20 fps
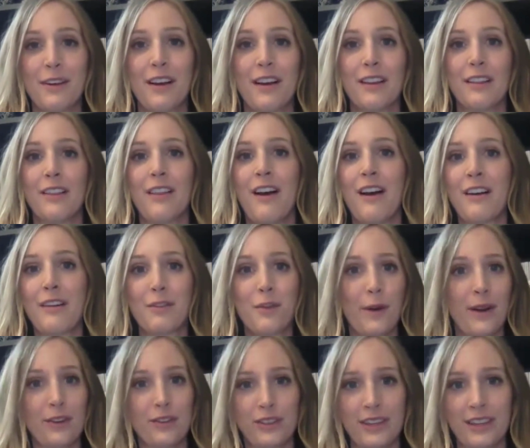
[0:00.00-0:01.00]
a lot of
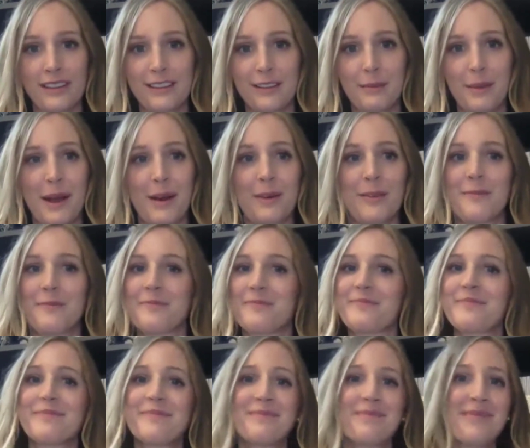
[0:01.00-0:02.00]
questions about
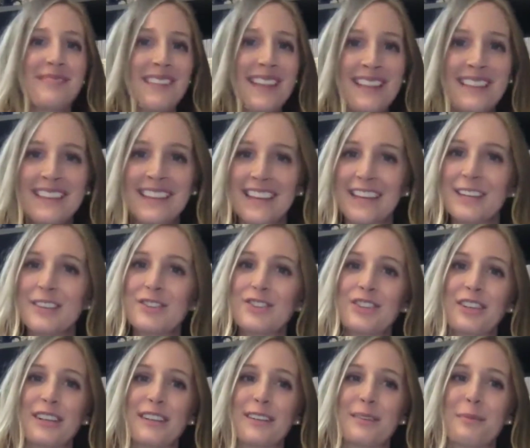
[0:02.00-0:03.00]
the
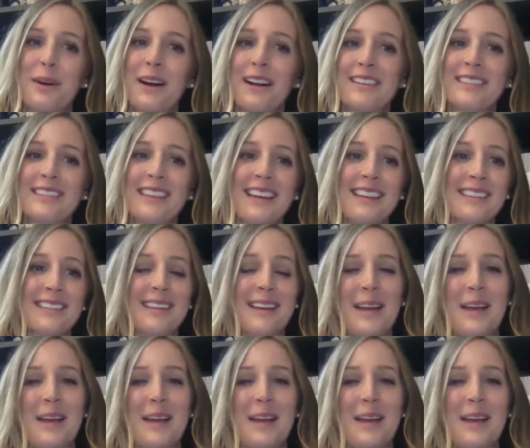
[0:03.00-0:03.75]
insurance process.